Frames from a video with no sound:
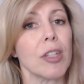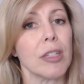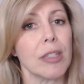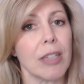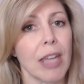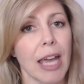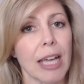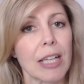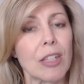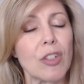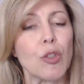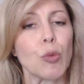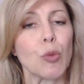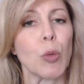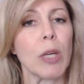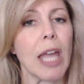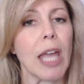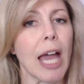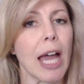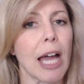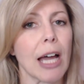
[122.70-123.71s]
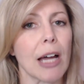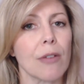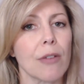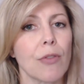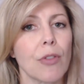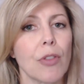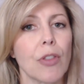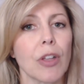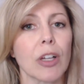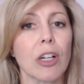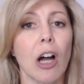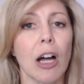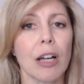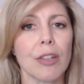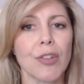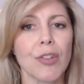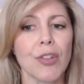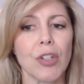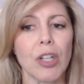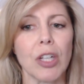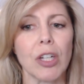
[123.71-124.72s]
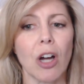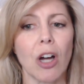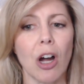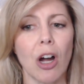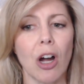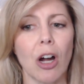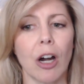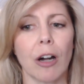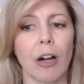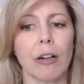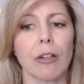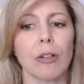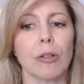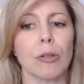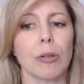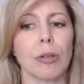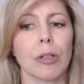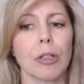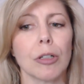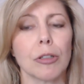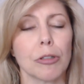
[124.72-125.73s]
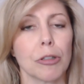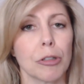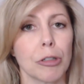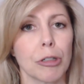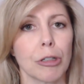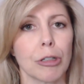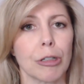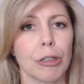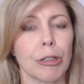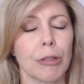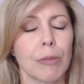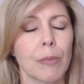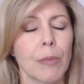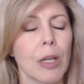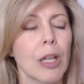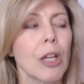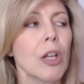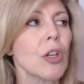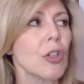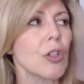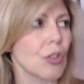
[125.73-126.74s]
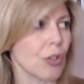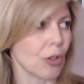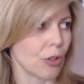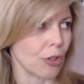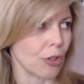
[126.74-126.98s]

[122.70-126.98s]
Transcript: next we have the consonant R or er. So you